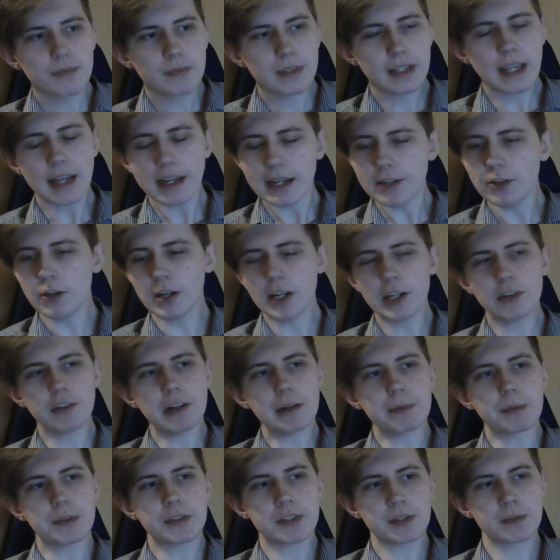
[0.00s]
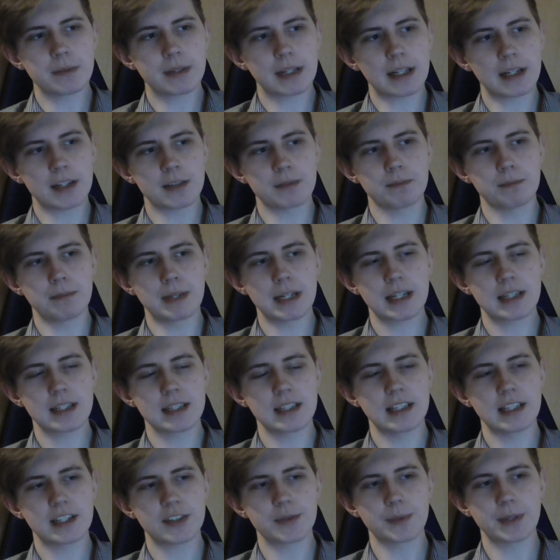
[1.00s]
Yeah, no, I agree, but there's something else mixed
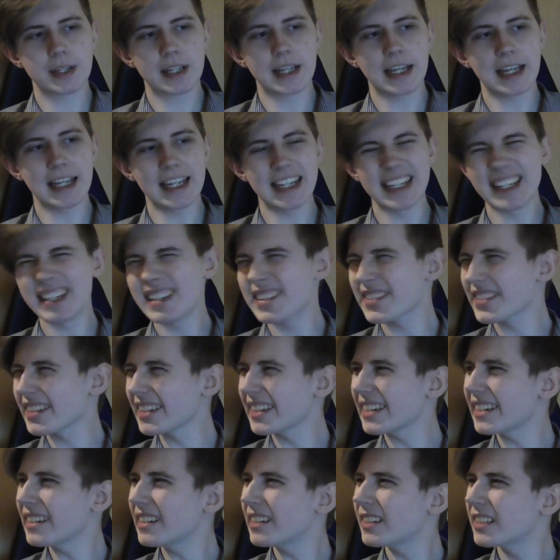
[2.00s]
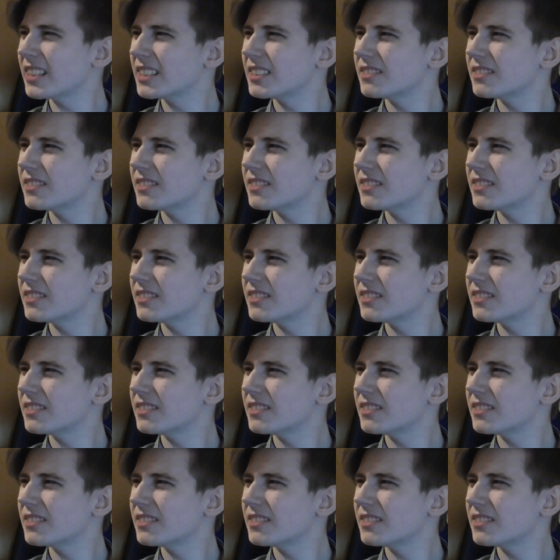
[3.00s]
in there, something hazily.